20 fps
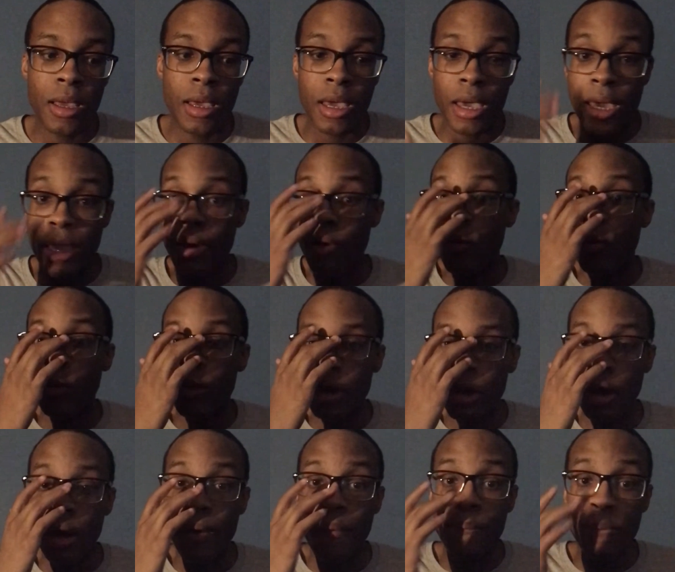
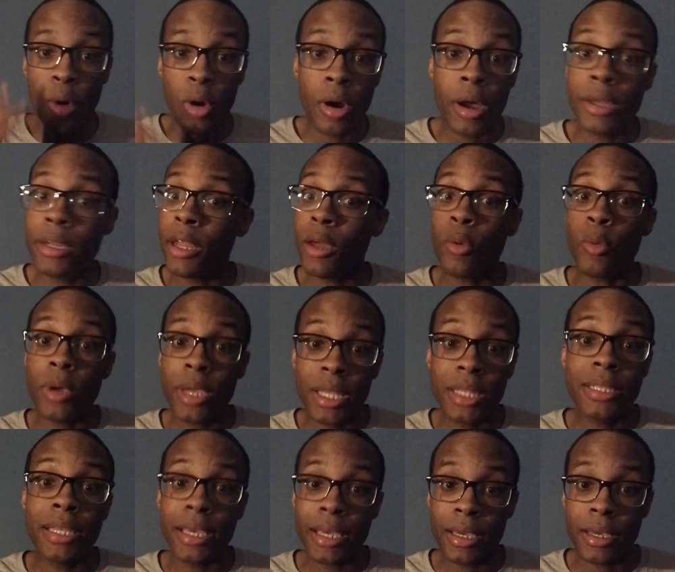And boy, did we
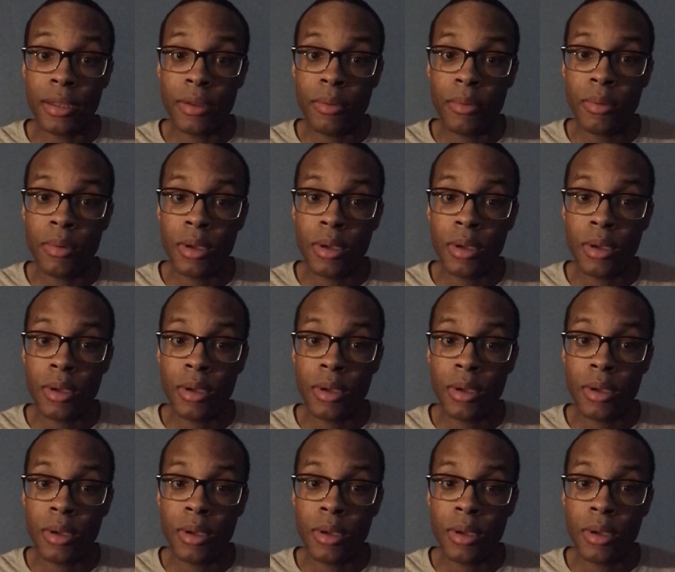did.